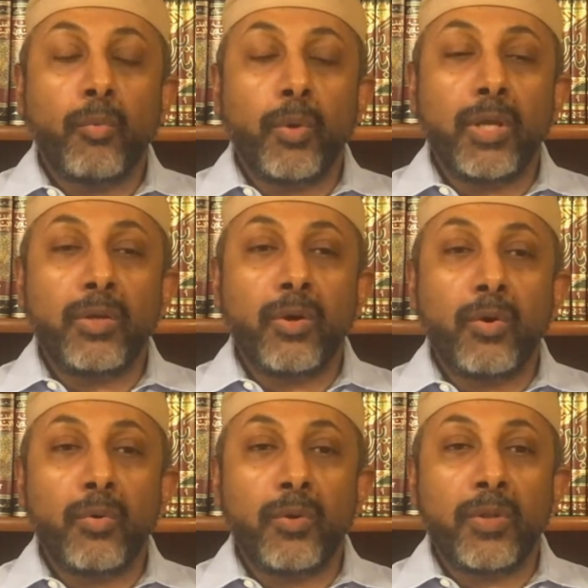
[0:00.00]
we
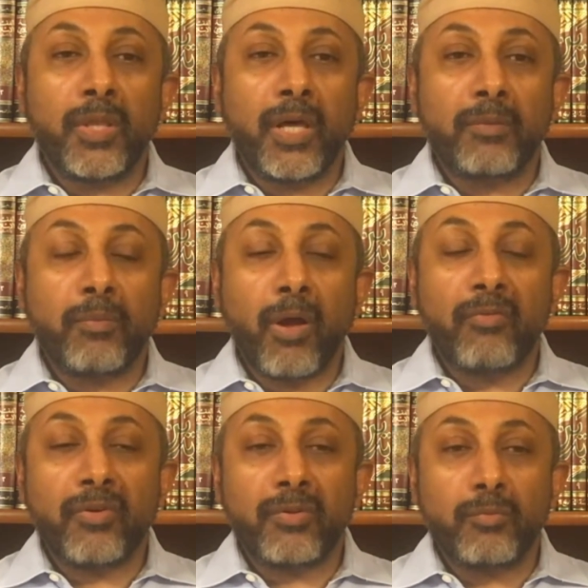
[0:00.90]
know that
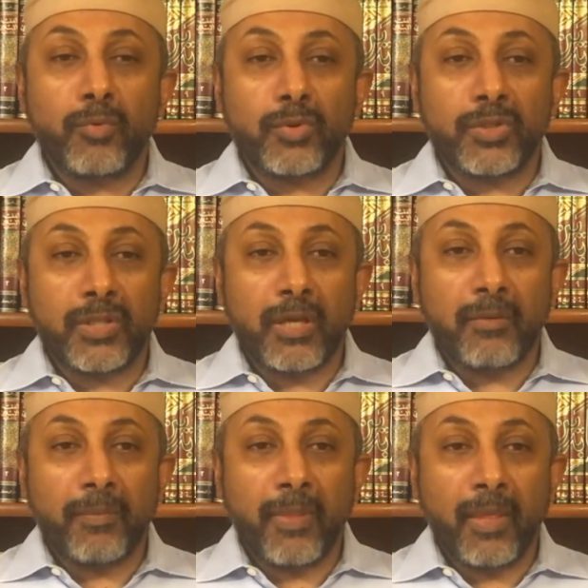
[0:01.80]
Prophet Musa,
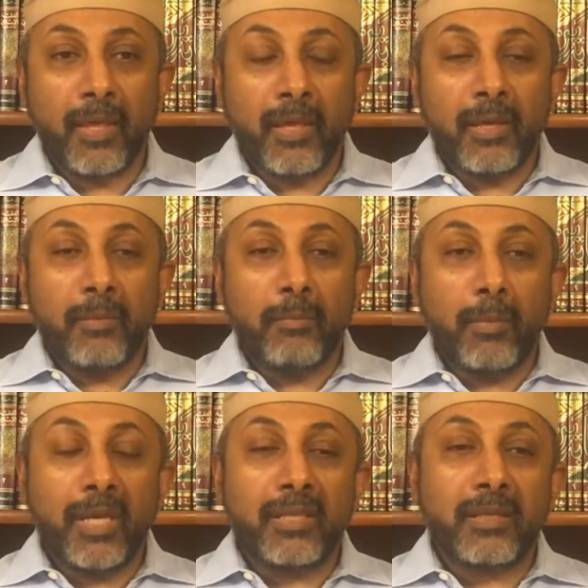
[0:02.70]

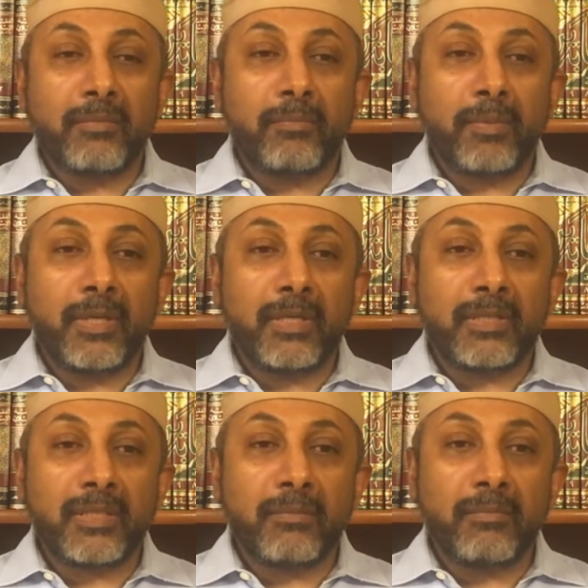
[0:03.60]
may the
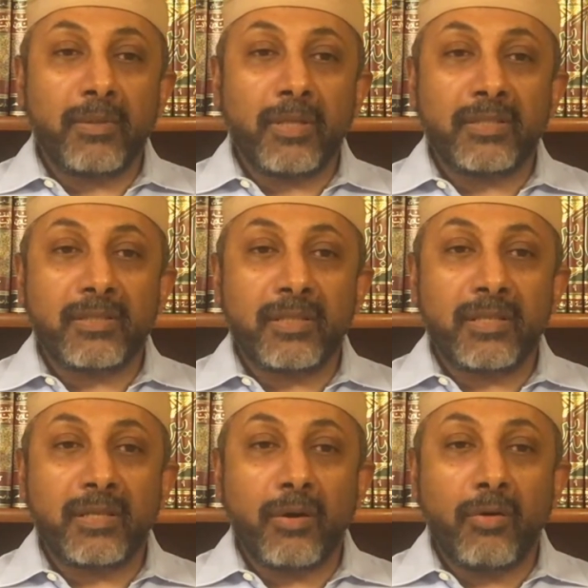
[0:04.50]
peace and
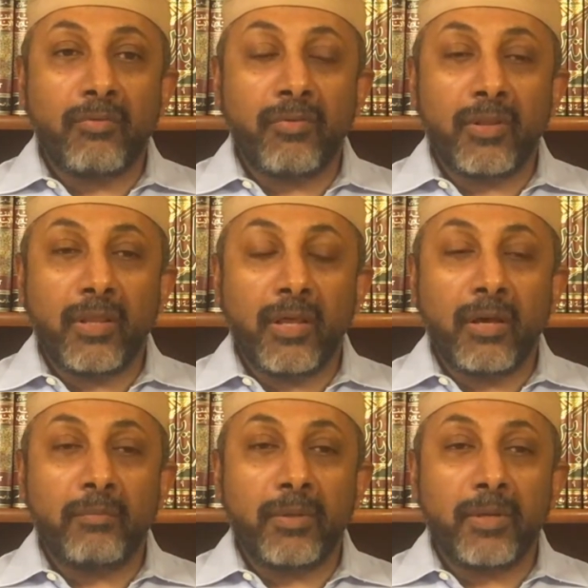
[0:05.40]
blessing of
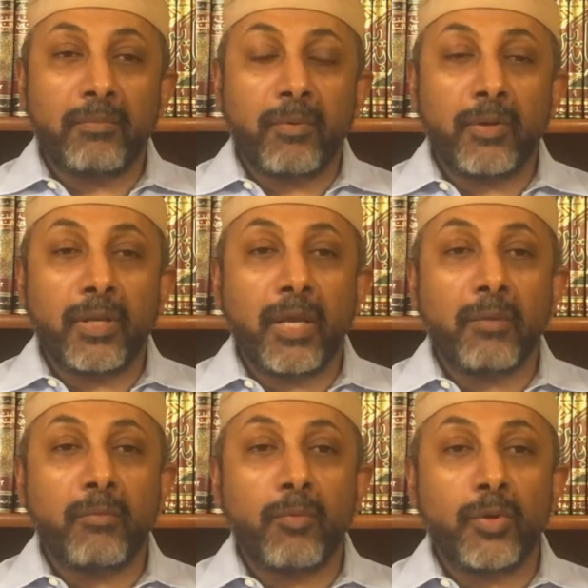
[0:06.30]
Allah be upon
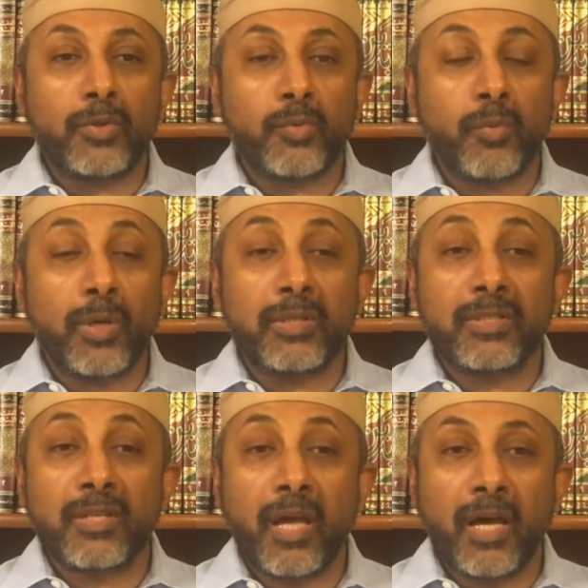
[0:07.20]
him, was
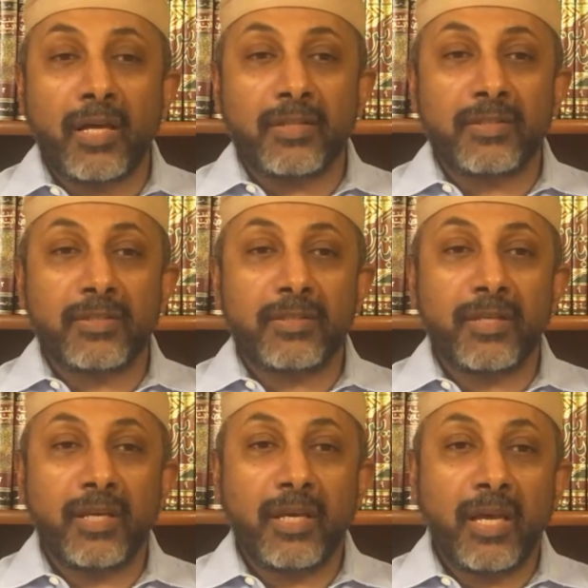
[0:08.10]
once asked
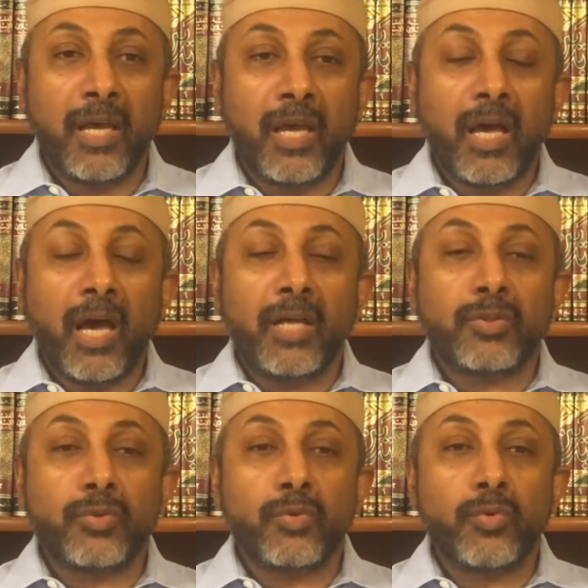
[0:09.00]

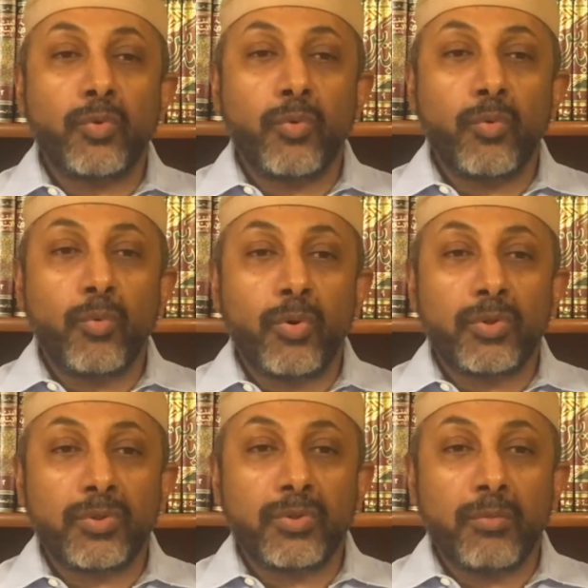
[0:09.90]
as to who
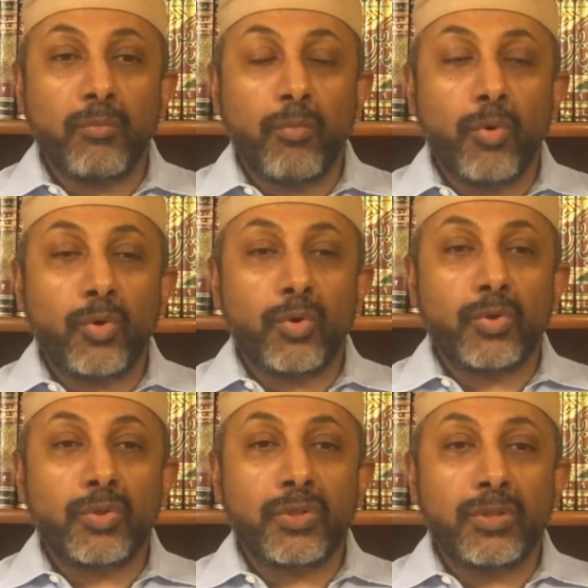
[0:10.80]
was the
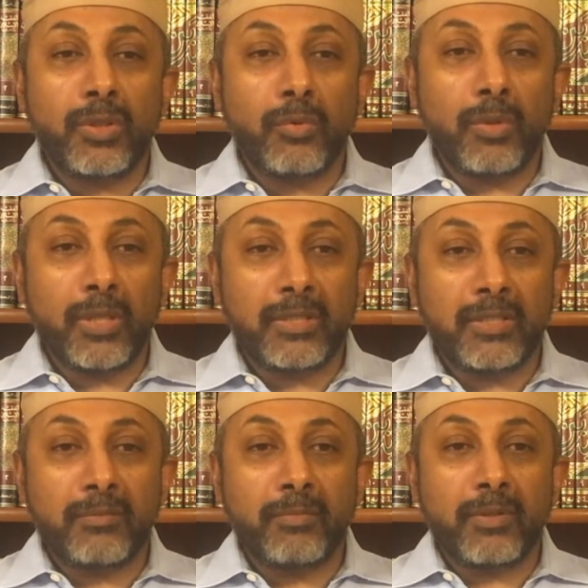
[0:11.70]
most
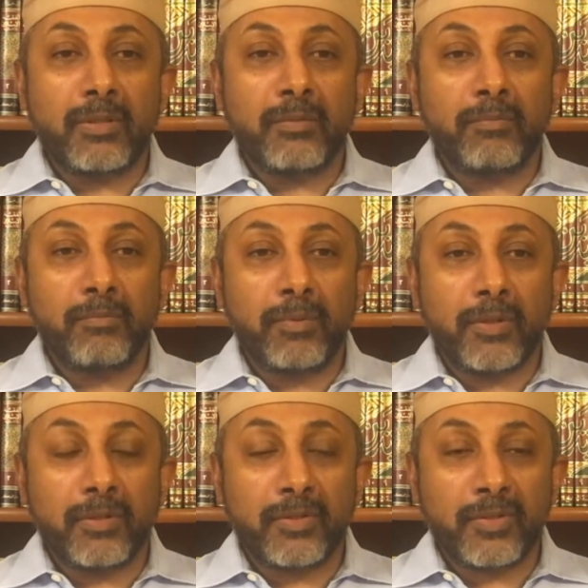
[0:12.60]
knowledgeable
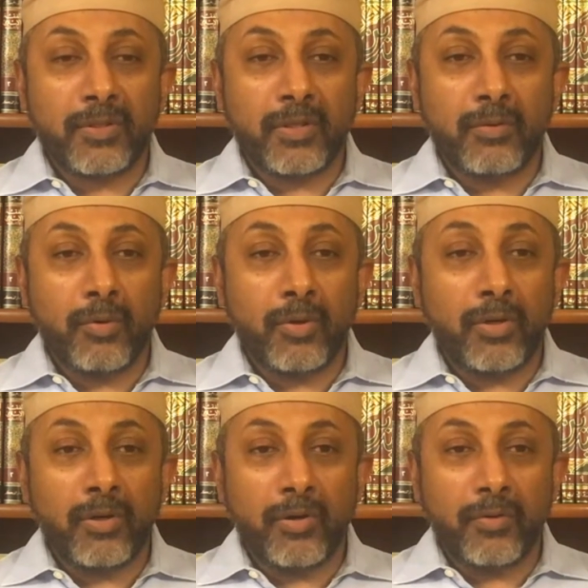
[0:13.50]
person on
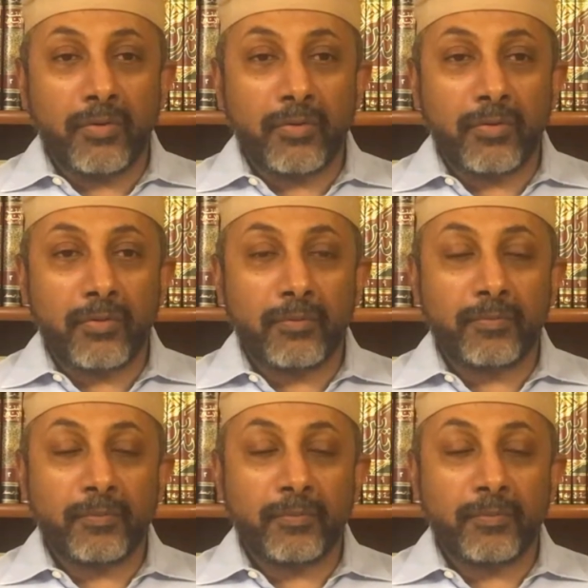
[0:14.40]
earth.